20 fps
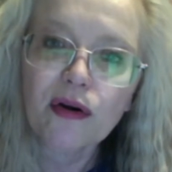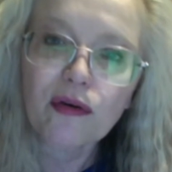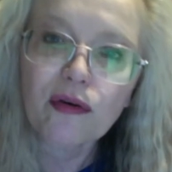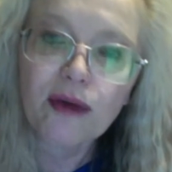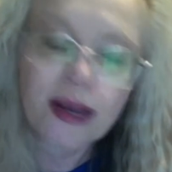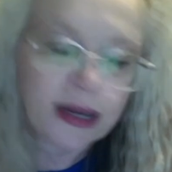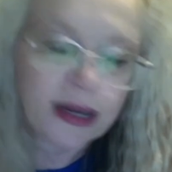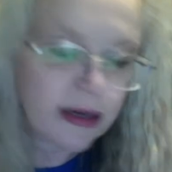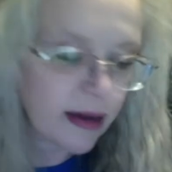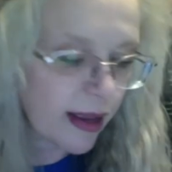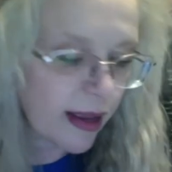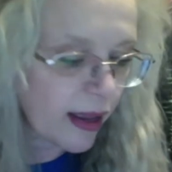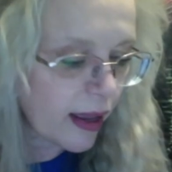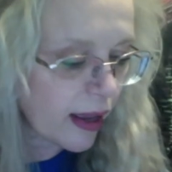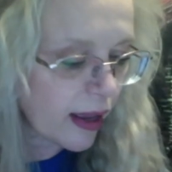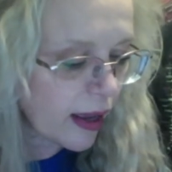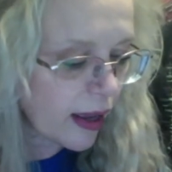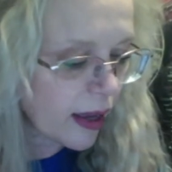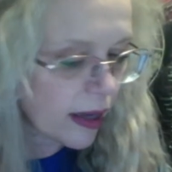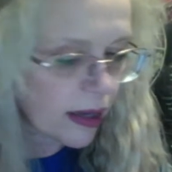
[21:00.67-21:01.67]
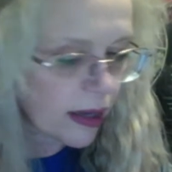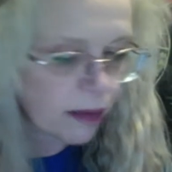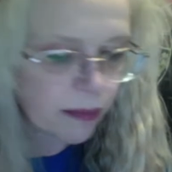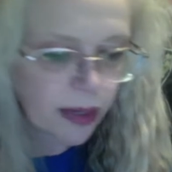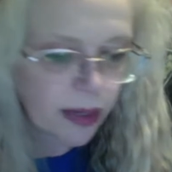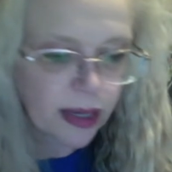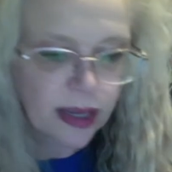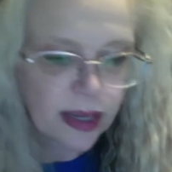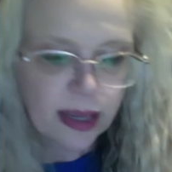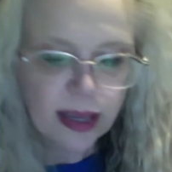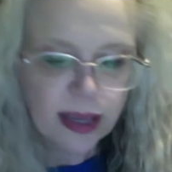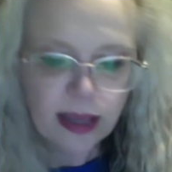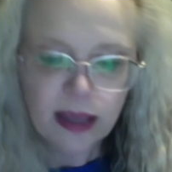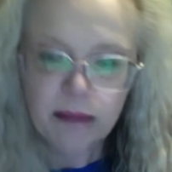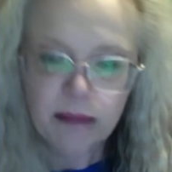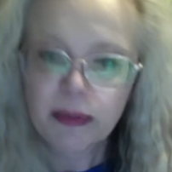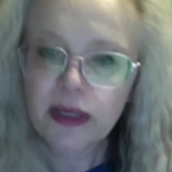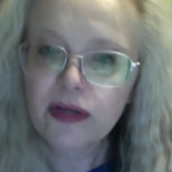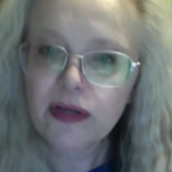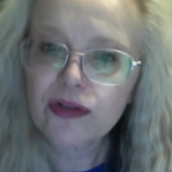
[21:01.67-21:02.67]
right?
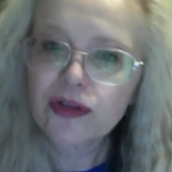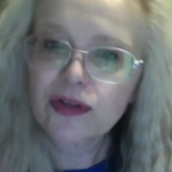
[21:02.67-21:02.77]
Because you'll